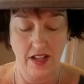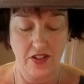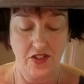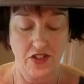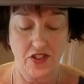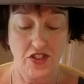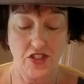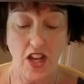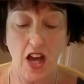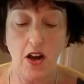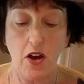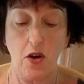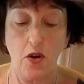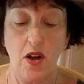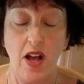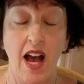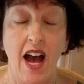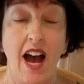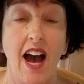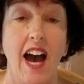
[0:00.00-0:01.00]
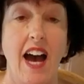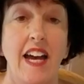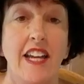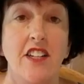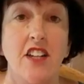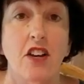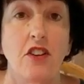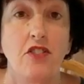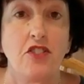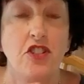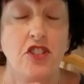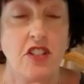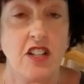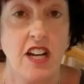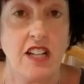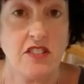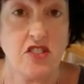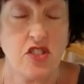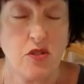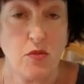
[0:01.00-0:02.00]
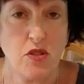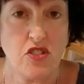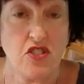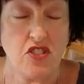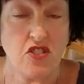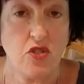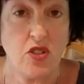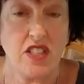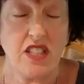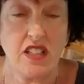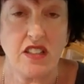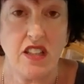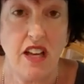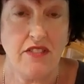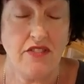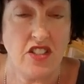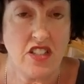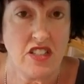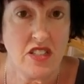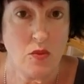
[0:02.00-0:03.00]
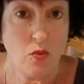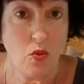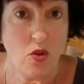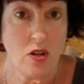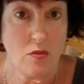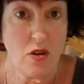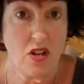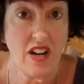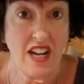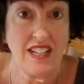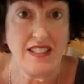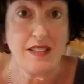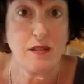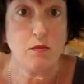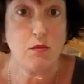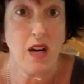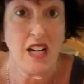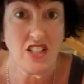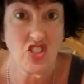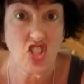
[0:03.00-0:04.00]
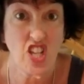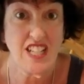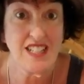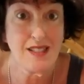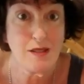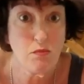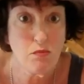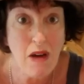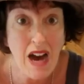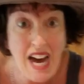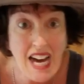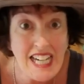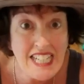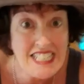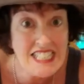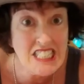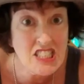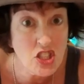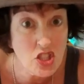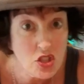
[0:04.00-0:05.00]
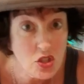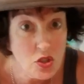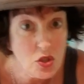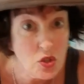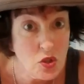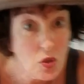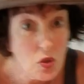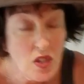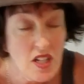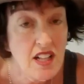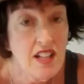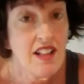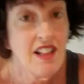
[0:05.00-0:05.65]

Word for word: So, I know your customers are going to love this warmer as much as mine do